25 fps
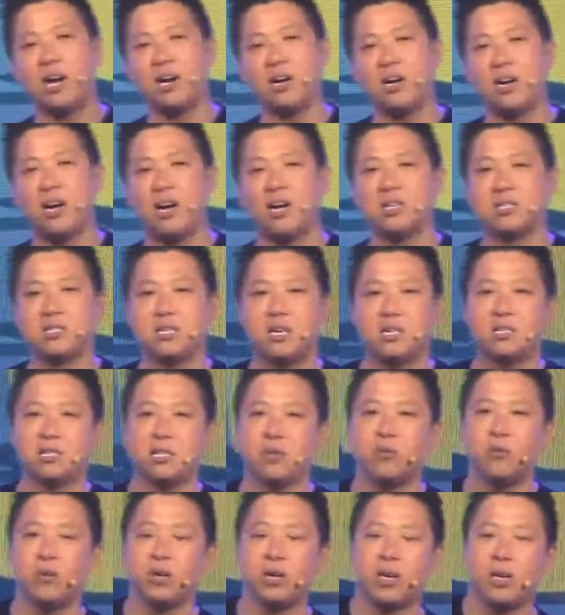young, I
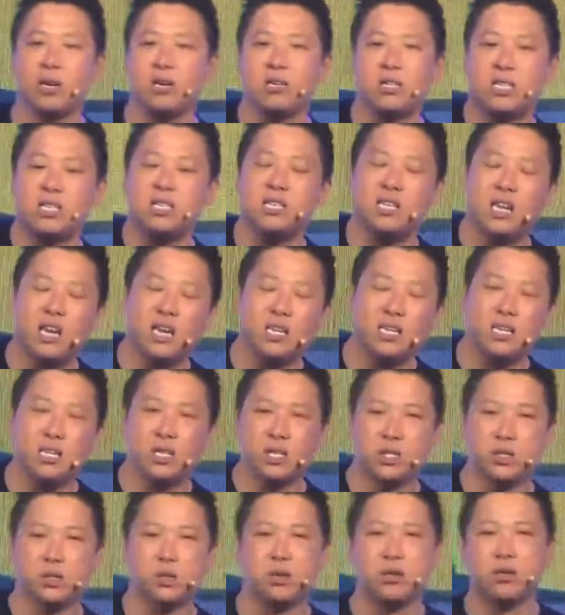started working since 8
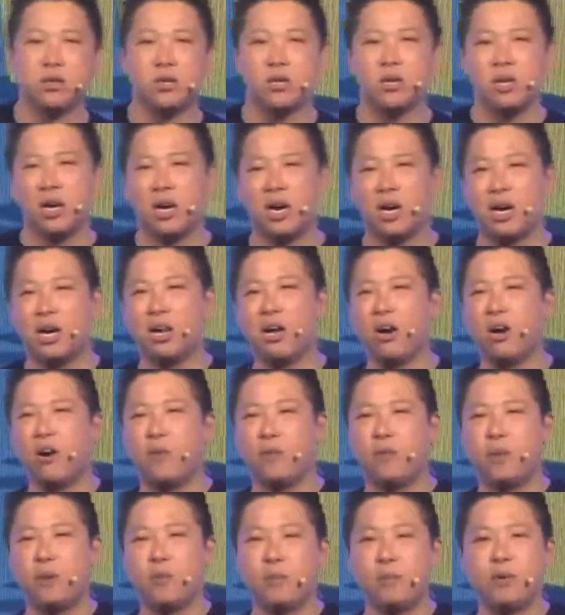years old. a lot
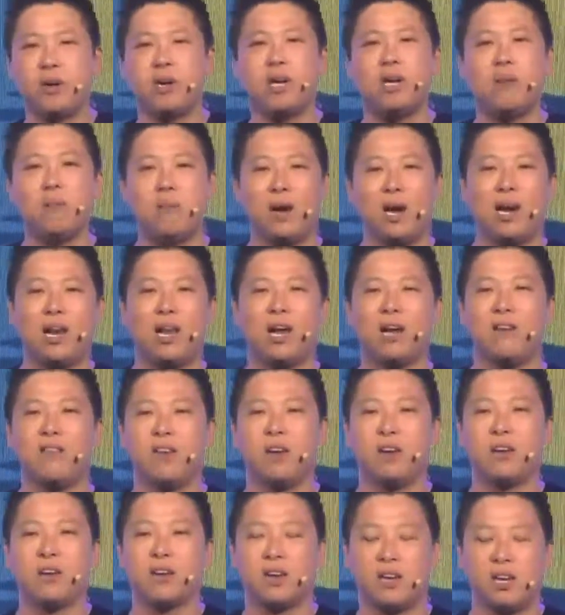of people in my
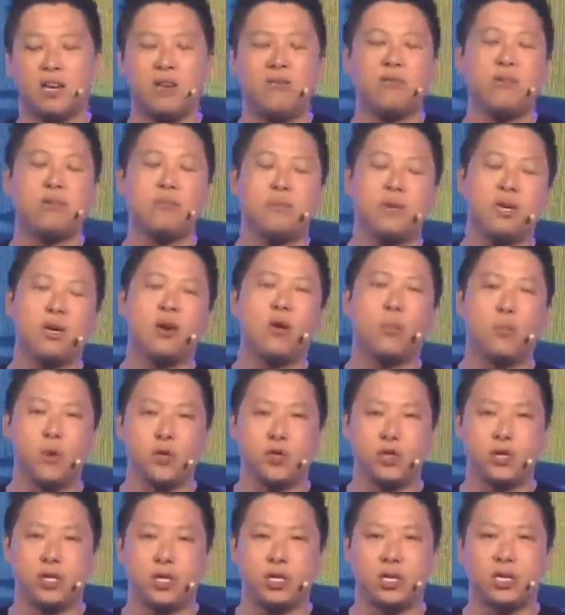life have given me
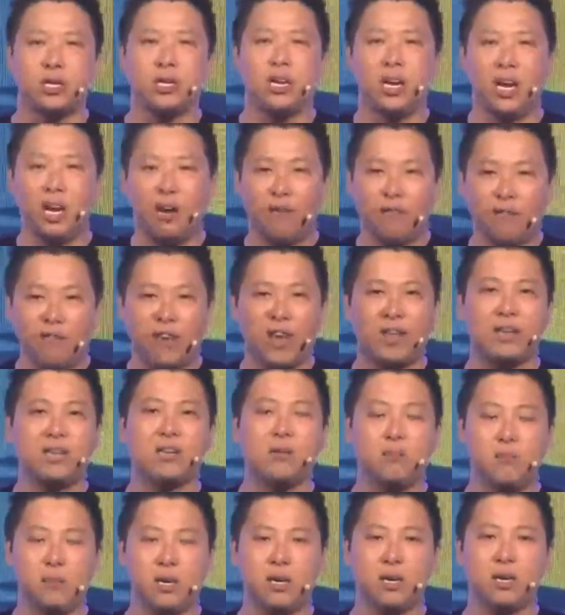opportunity and
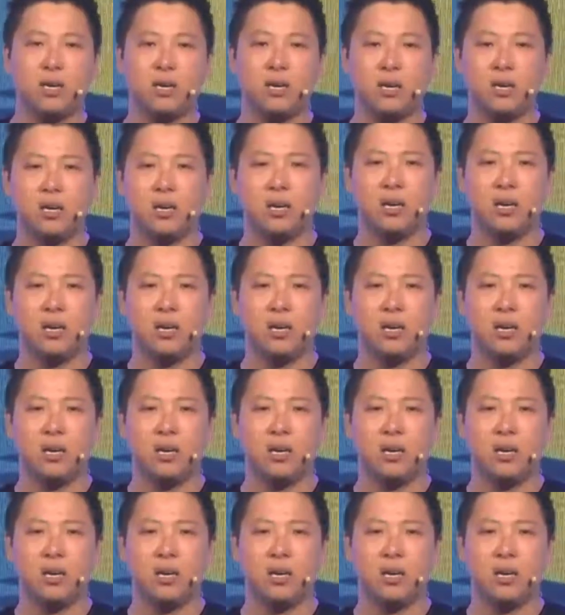funded me.